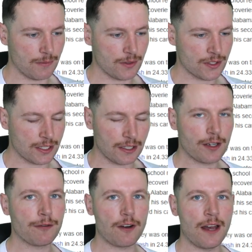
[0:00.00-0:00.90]

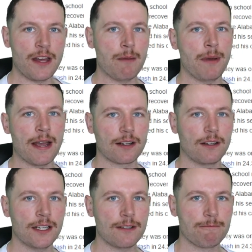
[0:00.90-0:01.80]
solidify that back
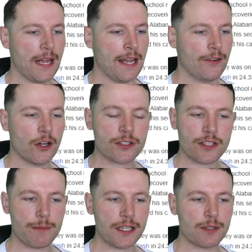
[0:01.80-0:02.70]
line, and not
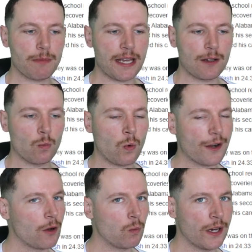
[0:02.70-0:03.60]
so much make
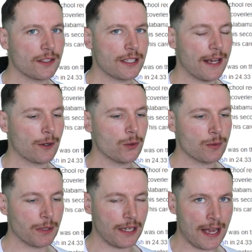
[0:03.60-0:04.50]
one-on-one tackles,
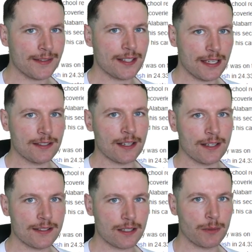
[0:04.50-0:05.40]
but as he
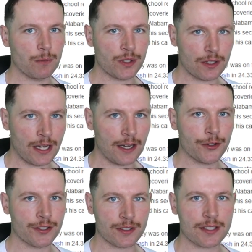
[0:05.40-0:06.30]
does, I mean, with
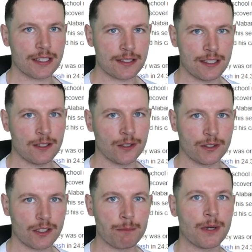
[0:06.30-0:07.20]
160
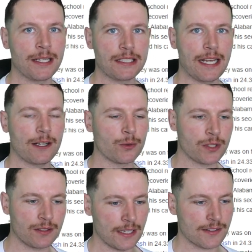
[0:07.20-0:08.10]
odd combined tackles,
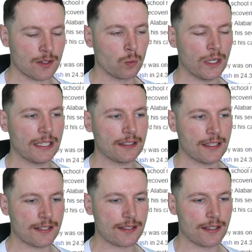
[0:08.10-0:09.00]
it's the
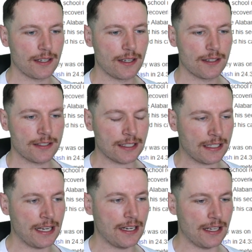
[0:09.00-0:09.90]
willingness to
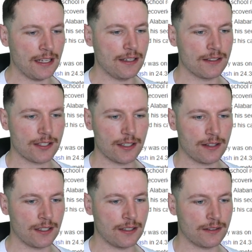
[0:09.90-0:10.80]
get into
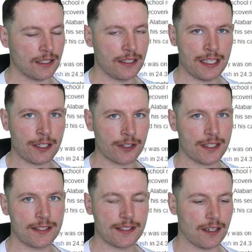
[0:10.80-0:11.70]
the
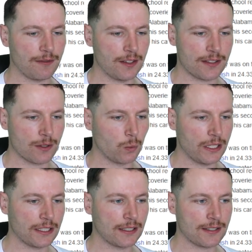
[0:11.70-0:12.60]
nitty-gritty stuff. It's the
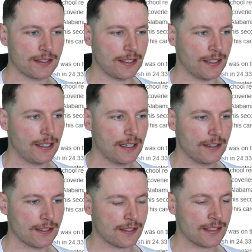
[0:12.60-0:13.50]
willingness to
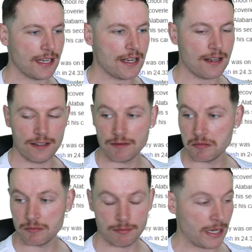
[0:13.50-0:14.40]
see
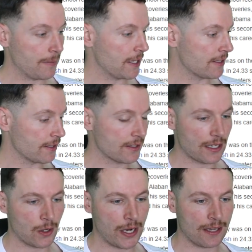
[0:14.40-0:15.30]
maybe his
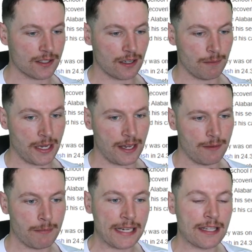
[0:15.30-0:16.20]
inside or outside
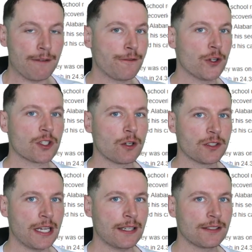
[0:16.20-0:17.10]
man make that first
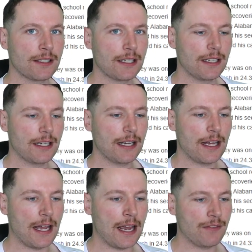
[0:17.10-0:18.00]
contact
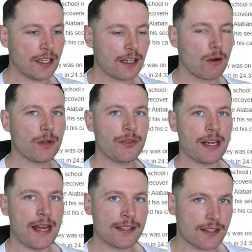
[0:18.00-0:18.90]
and then go in
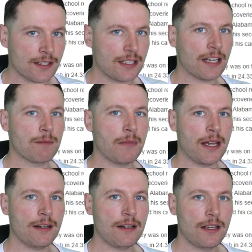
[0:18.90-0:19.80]
there as the second
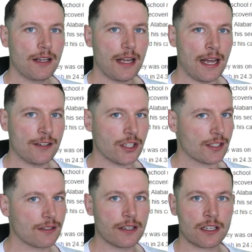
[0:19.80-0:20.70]
man and
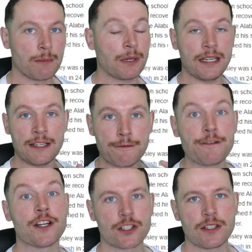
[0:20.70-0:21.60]
just completely
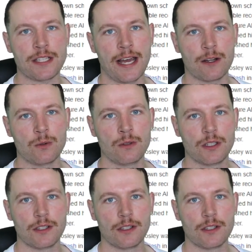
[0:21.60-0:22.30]
finish the tackle.